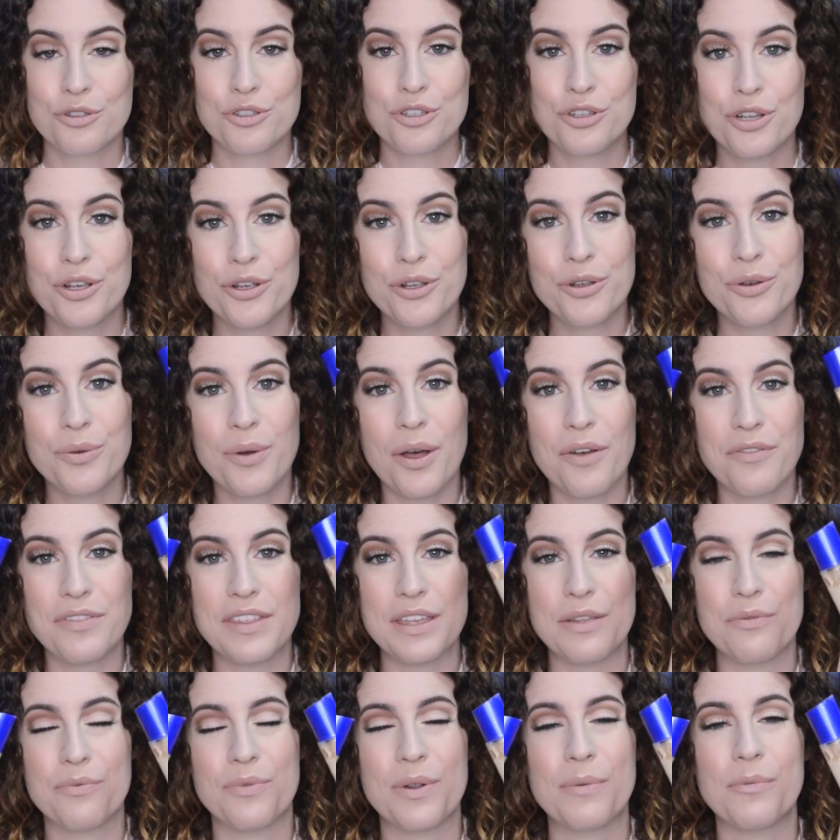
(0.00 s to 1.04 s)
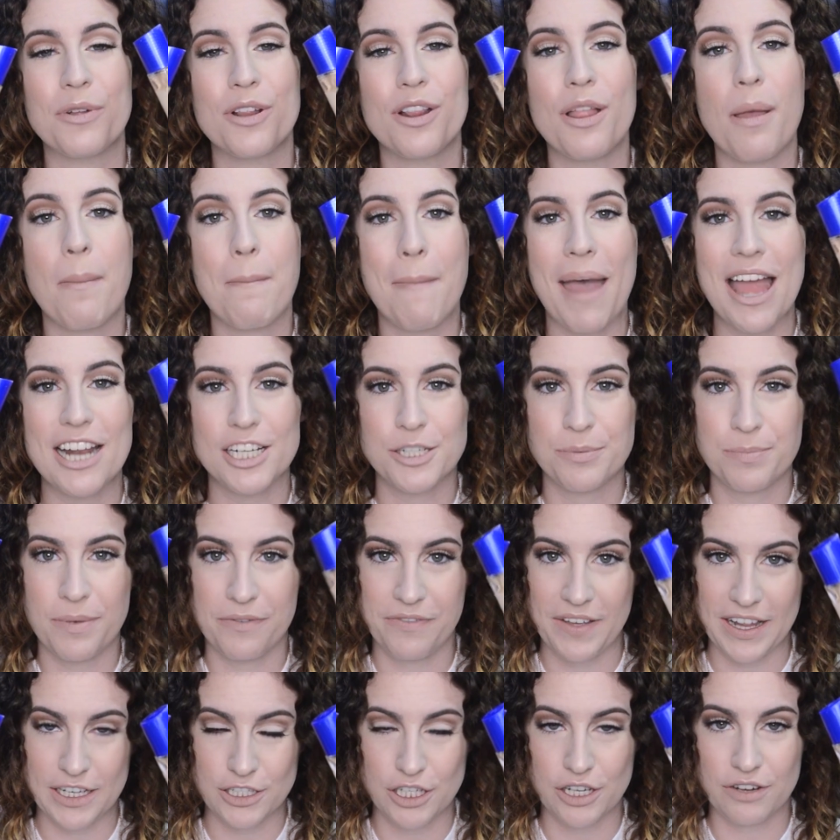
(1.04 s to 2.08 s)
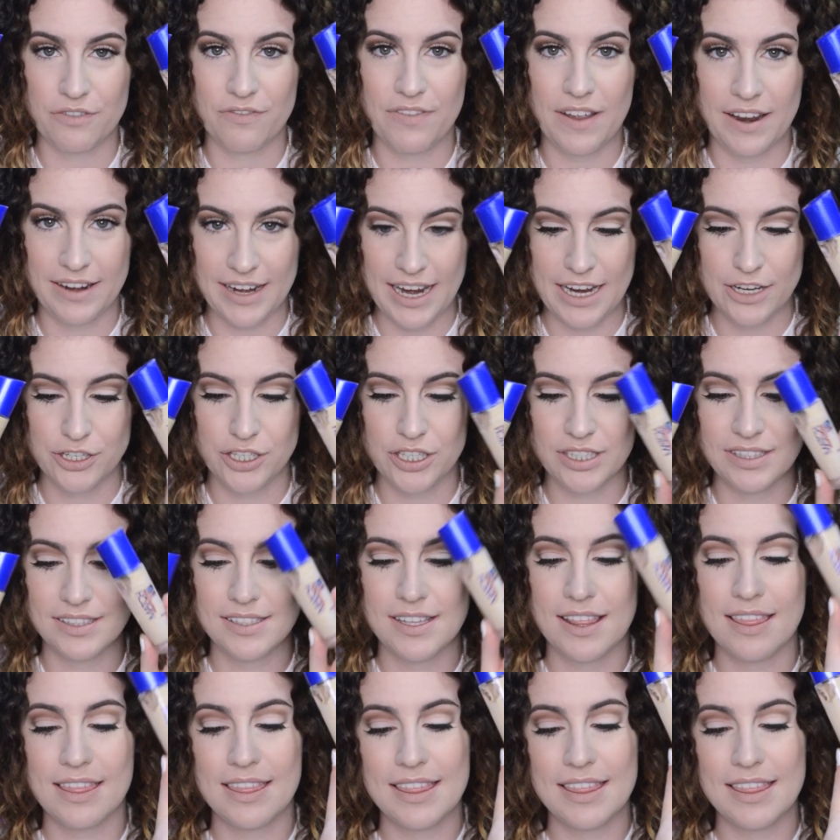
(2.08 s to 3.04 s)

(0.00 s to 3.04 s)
Two of the Rimmel Match Perfection foundations.